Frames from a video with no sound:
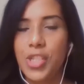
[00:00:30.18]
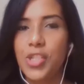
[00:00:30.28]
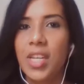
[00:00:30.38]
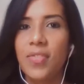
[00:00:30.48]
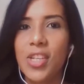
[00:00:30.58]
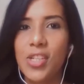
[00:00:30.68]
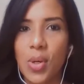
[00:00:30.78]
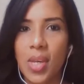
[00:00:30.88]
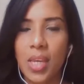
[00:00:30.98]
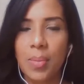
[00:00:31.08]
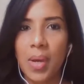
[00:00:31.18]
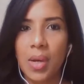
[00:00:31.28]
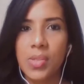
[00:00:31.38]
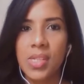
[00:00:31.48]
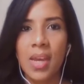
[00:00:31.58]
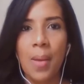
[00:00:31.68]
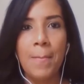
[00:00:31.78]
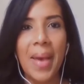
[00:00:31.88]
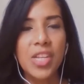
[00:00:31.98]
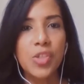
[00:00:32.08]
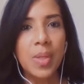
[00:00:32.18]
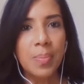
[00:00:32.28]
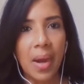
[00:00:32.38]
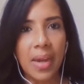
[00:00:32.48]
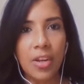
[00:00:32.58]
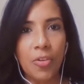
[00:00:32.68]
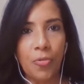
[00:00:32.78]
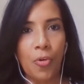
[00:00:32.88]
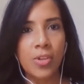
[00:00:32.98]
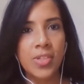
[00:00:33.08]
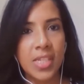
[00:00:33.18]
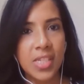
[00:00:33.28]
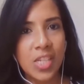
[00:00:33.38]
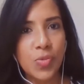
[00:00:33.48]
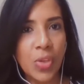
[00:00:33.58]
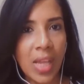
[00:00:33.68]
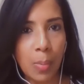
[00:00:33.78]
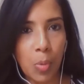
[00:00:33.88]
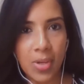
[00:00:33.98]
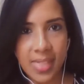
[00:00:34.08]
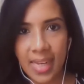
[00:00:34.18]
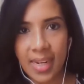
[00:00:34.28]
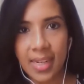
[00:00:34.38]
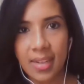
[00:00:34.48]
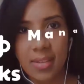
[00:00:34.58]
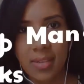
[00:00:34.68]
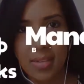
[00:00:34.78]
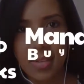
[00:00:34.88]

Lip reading: And today we are talking about management buy-in for successful employee skilling.